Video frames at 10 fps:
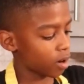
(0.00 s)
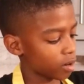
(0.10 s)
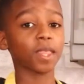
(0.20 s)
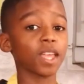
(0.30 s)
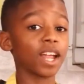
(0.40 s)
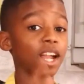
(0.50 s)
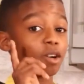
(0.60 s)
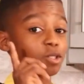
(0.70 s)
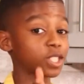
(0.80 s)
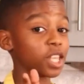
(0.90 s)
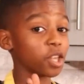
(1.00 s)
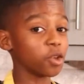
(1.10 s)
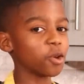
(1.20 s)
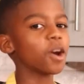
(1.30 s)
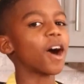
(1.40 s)
And I'll
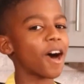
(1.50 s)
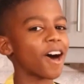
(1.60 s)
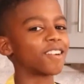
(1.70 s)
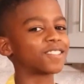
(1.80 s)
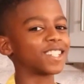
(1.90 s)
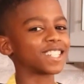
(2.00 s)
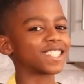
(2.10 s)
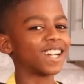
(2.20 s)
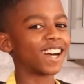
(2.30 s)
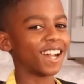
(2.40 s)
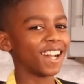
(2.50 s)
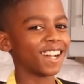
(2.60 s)
see you after it's done.